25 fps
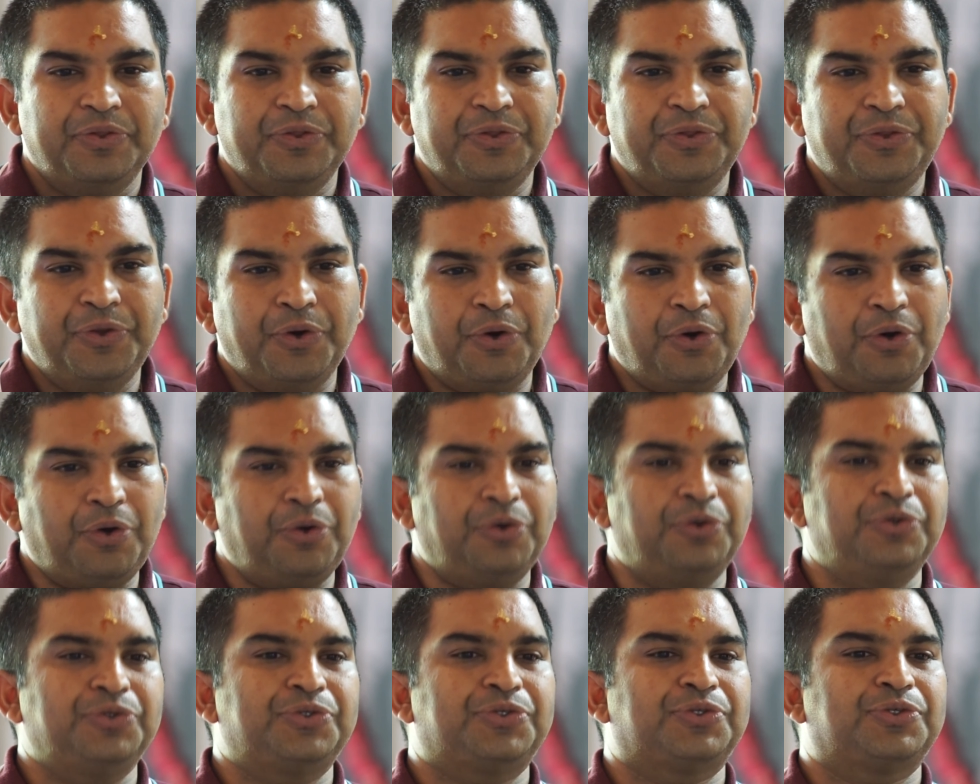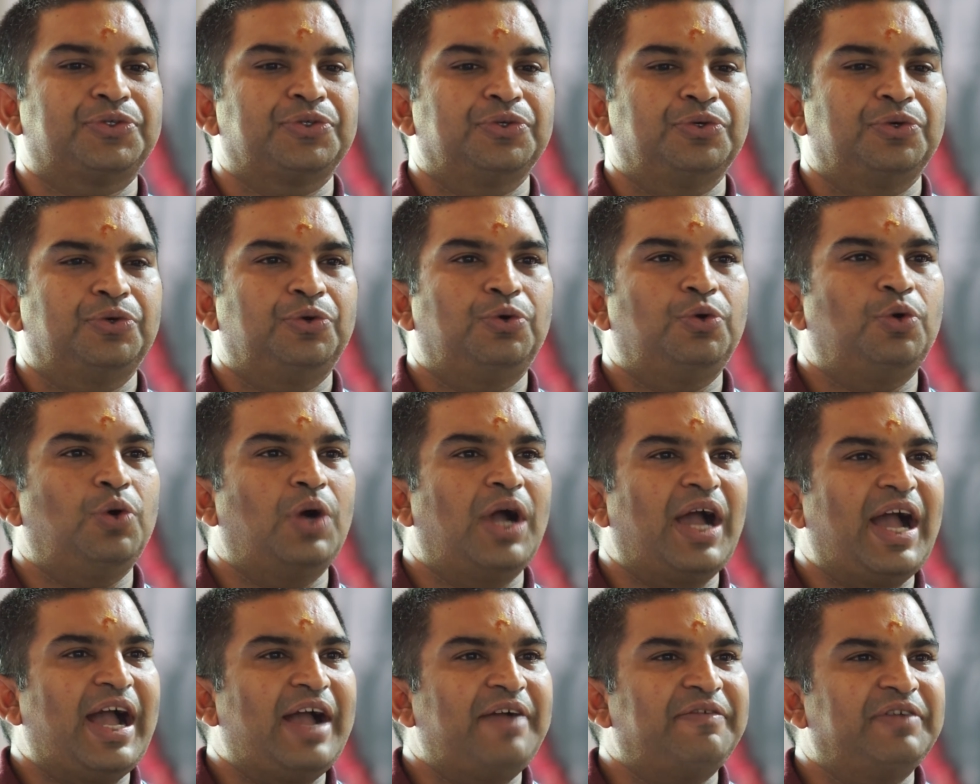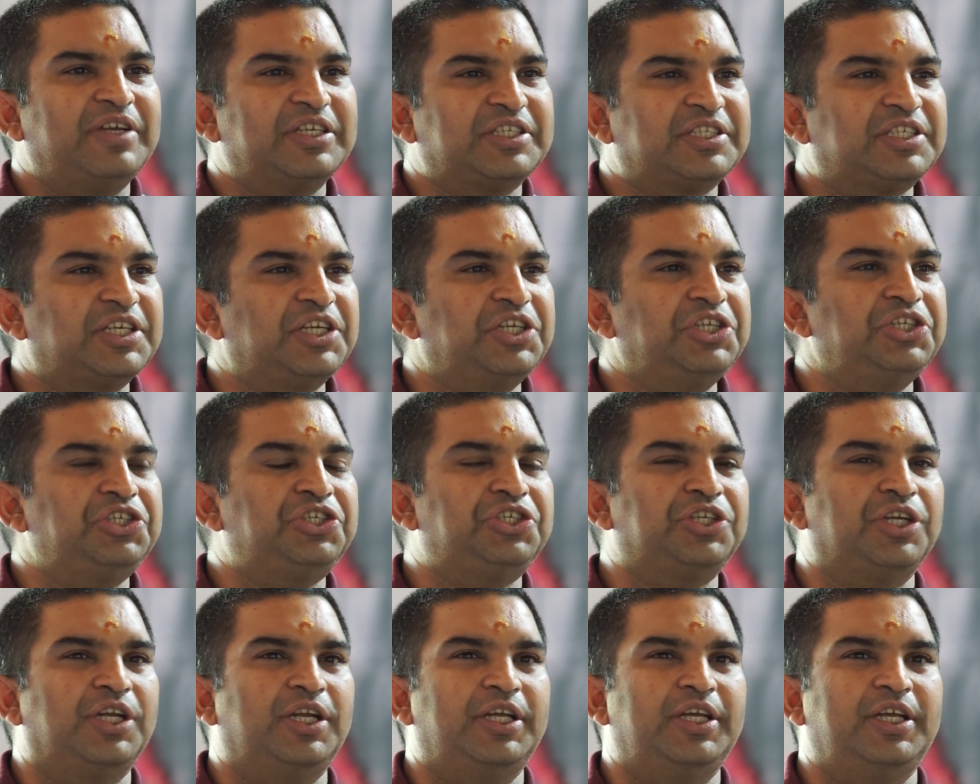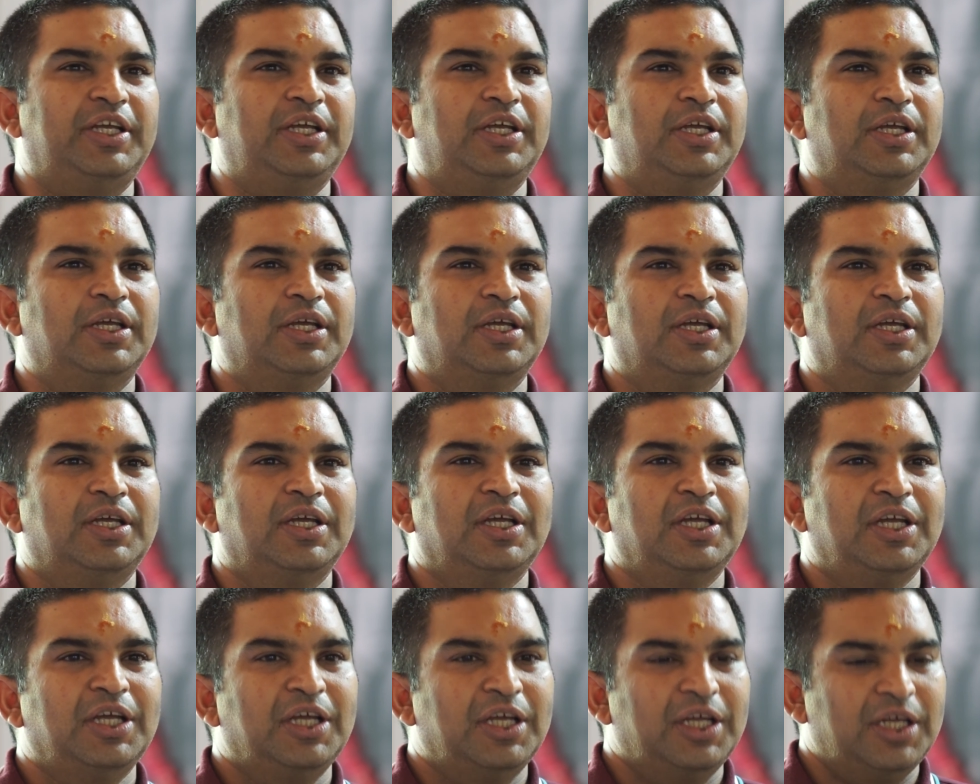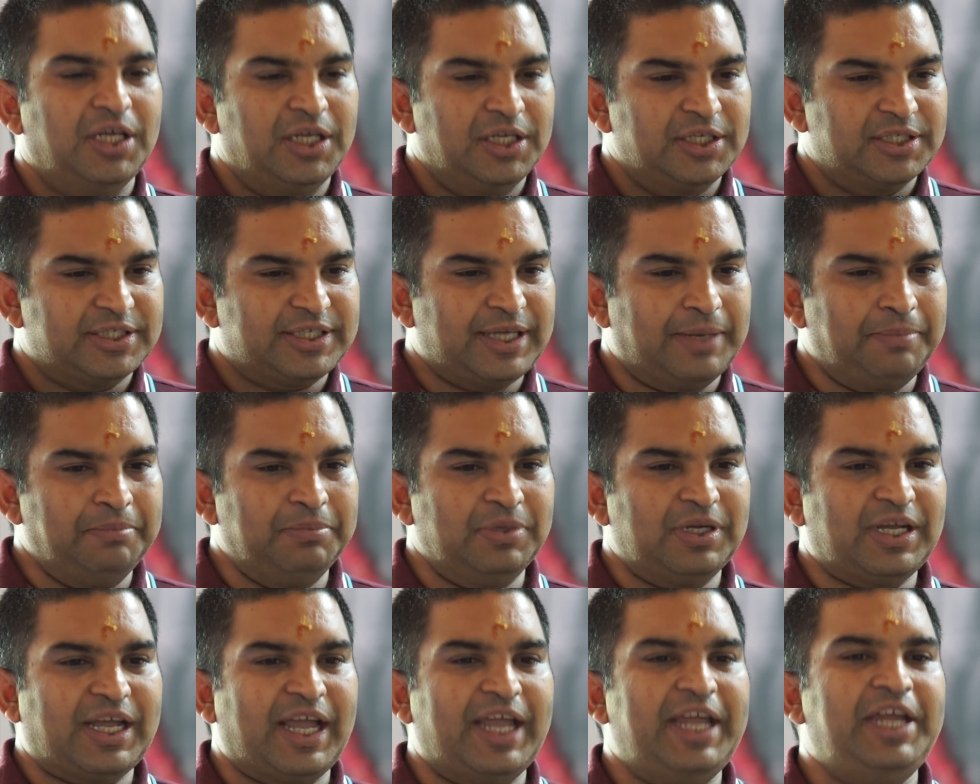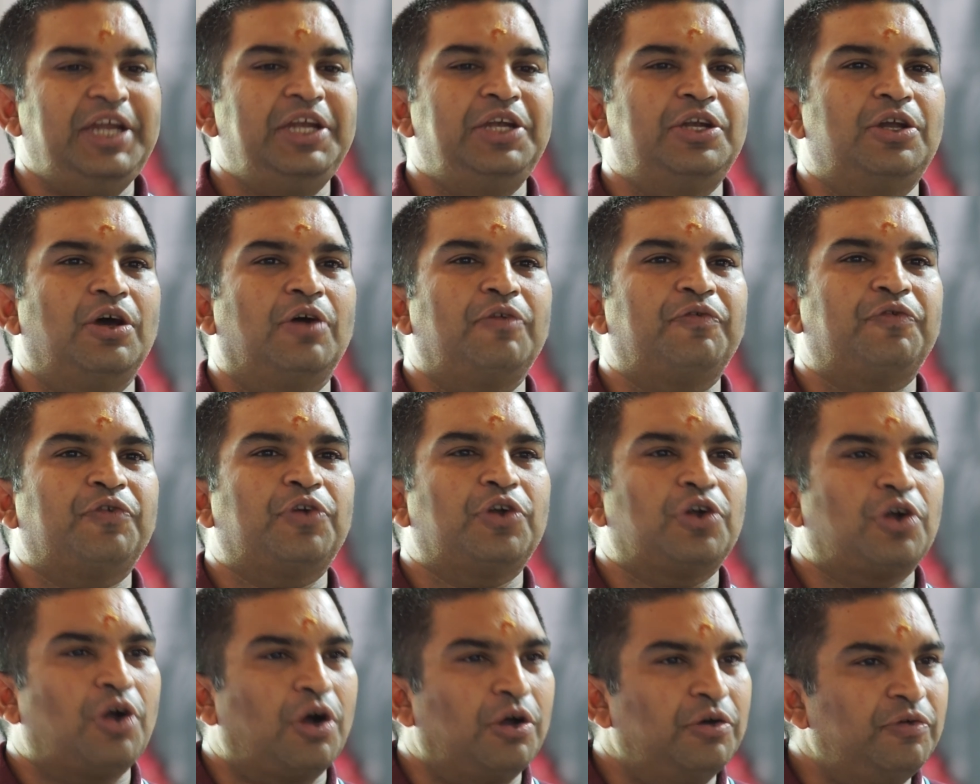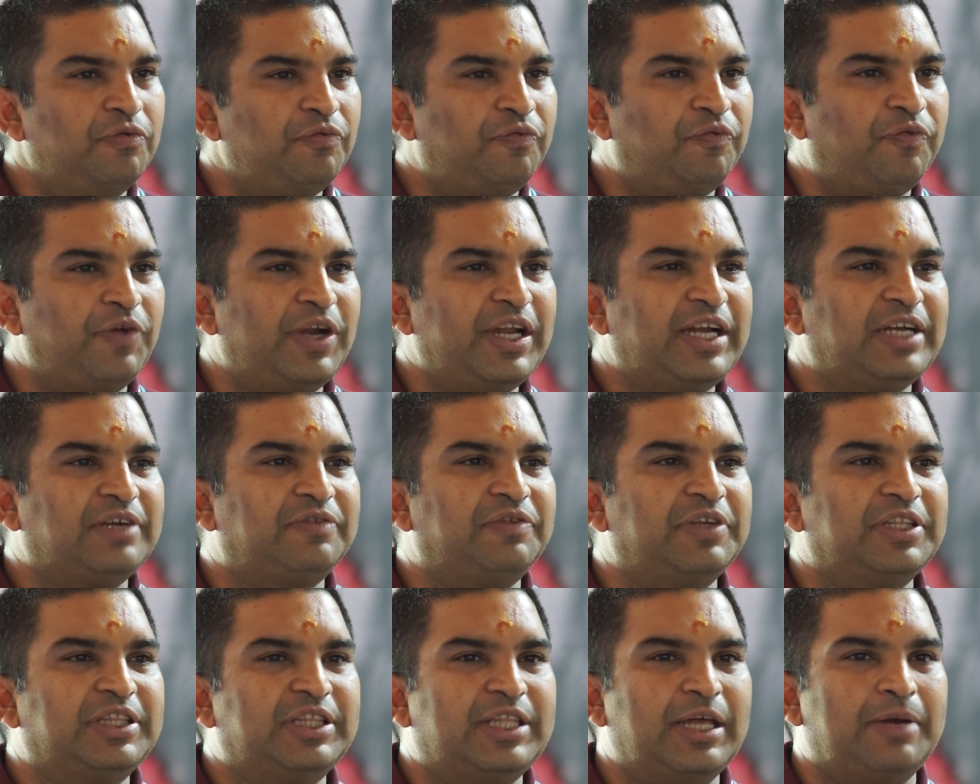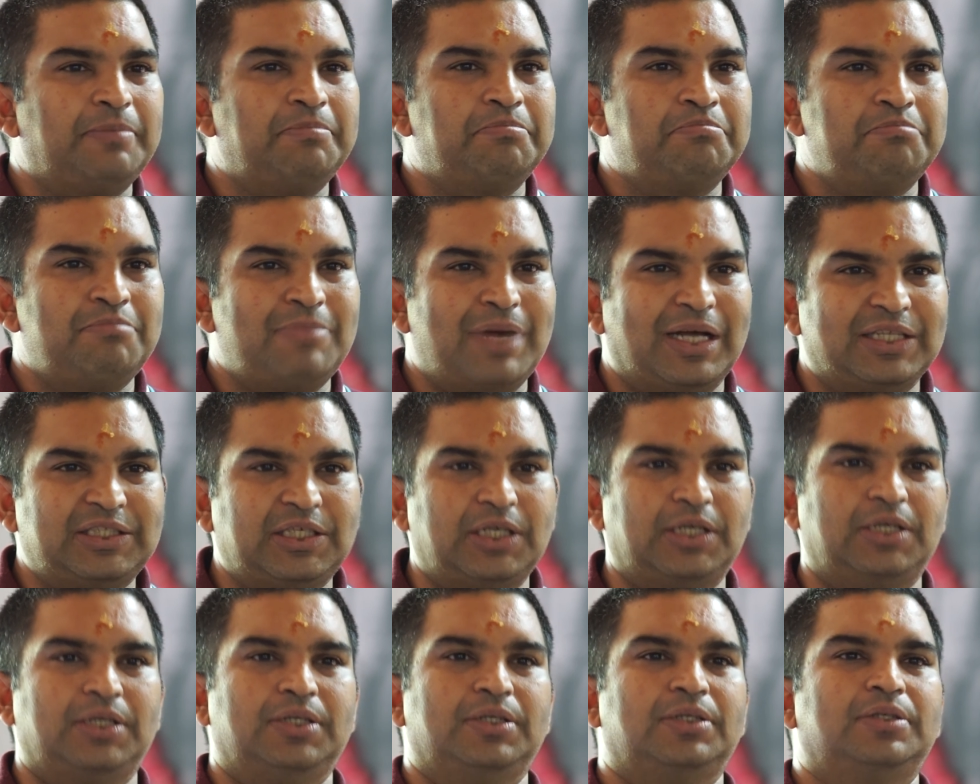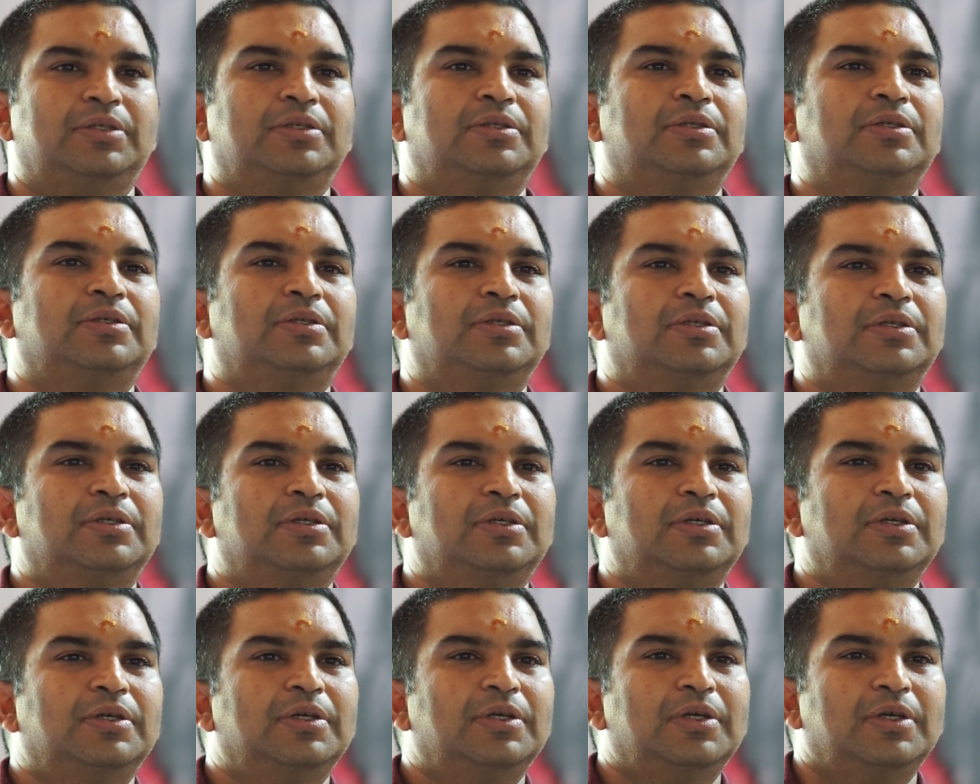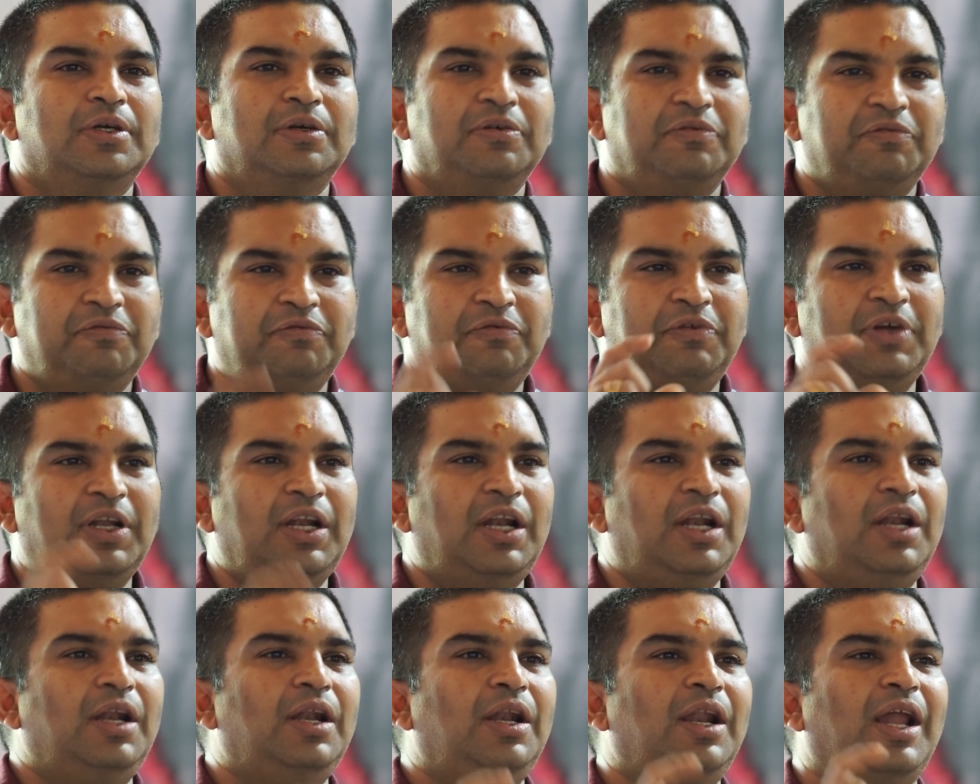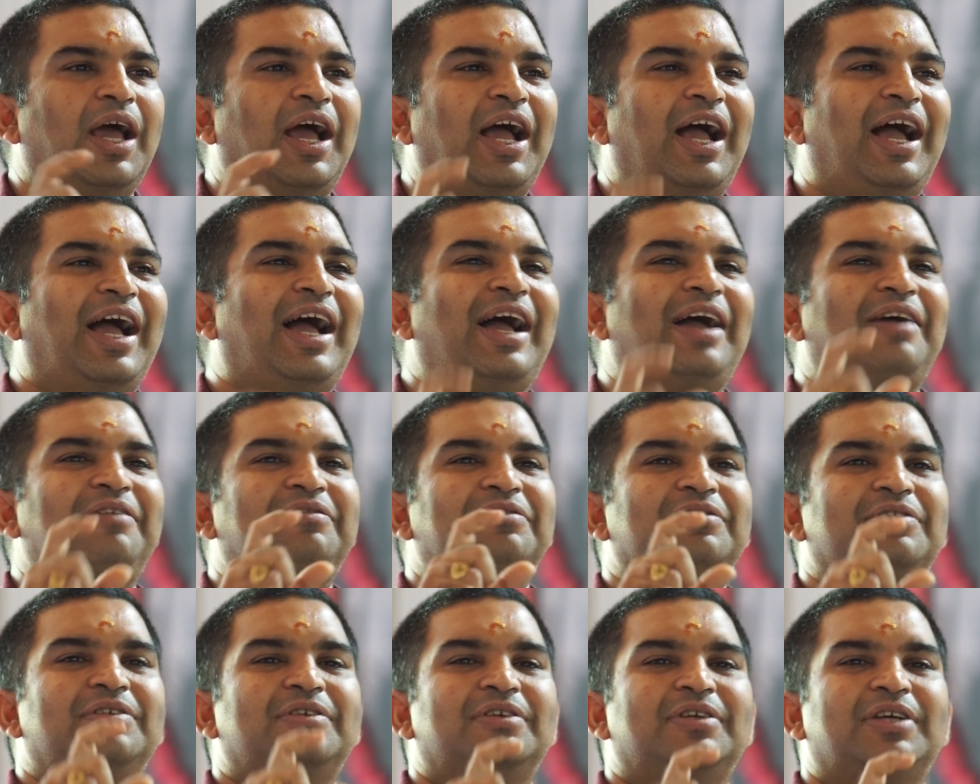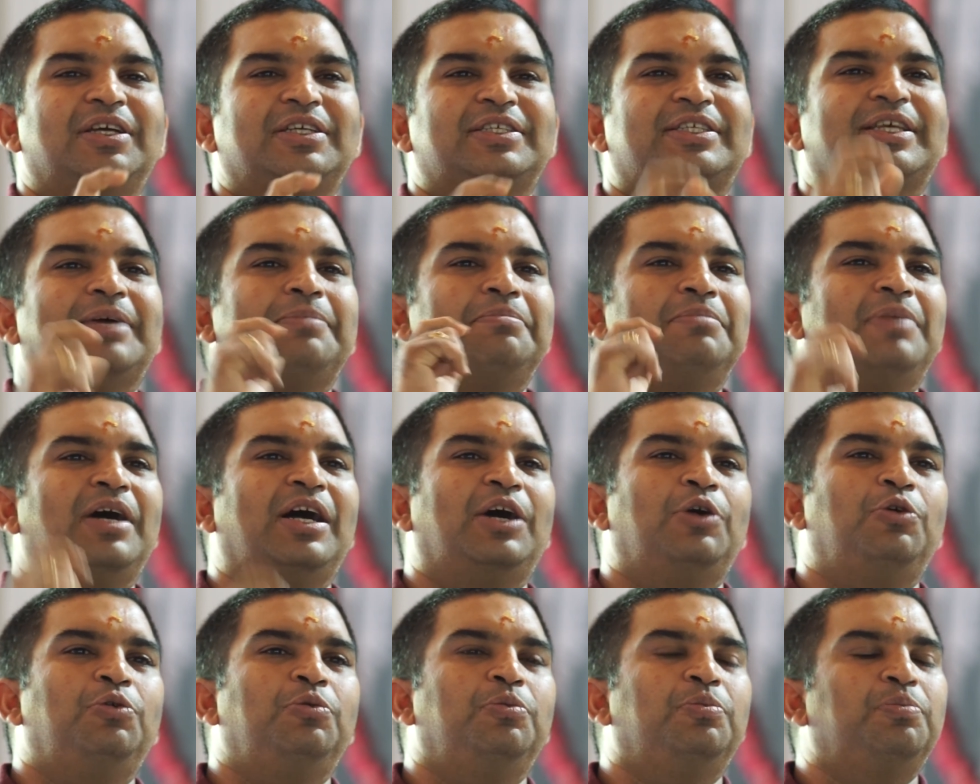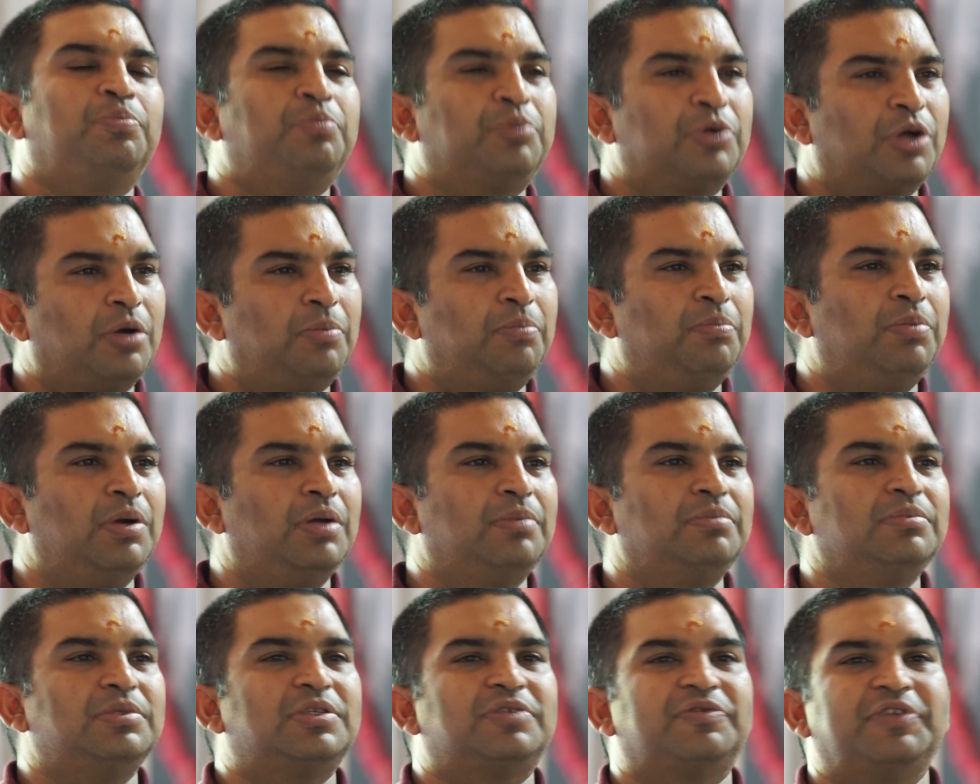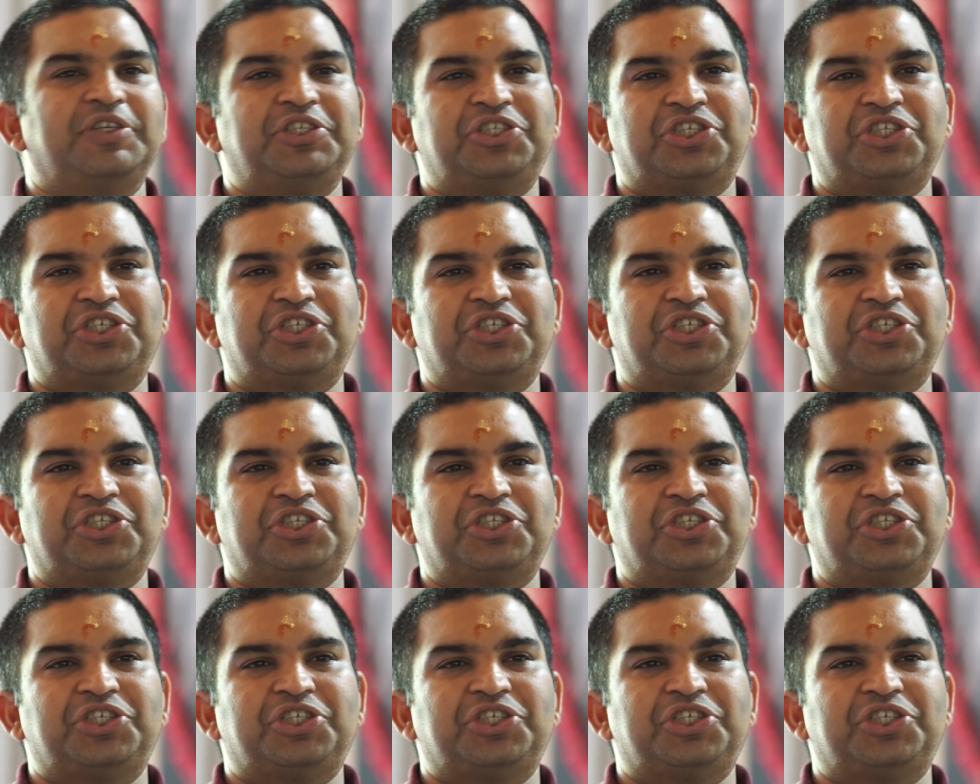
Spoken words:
those who have essentially some kind of conflict with the mother will have somehow problems with